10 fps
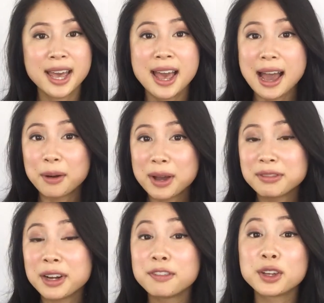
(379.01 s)
However,
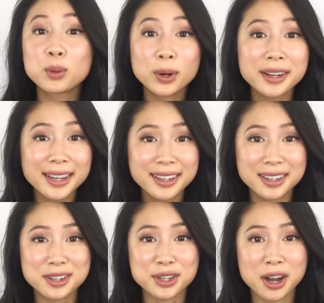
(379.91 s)
if you're working in
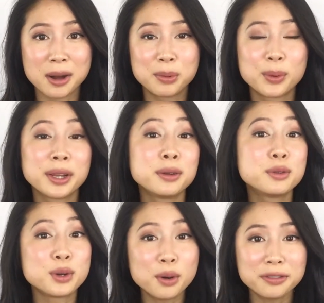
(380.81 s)
a job where you
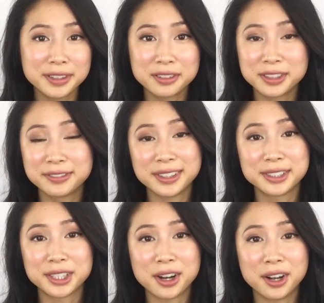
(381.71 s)
don't feel fulfilled
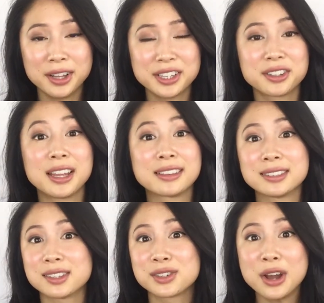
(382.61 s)
at all and you're like,
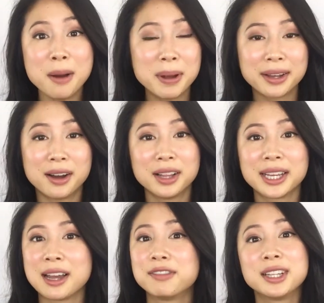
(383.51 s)
this is not my
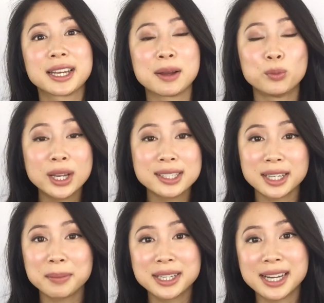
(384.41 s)
calling, I feel like I'm
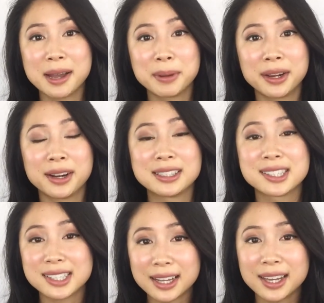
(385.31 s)
wasting my time here,
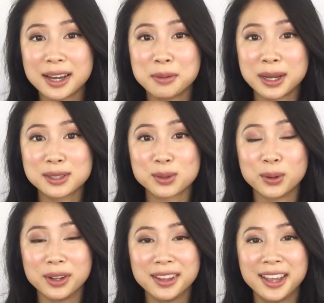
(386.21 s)
it's sucking out my
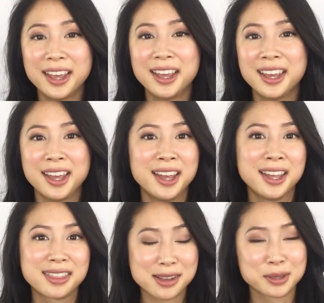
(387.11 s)
soul,
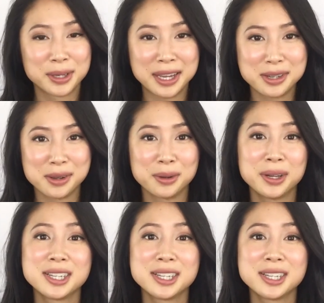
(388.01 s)
that's okay too.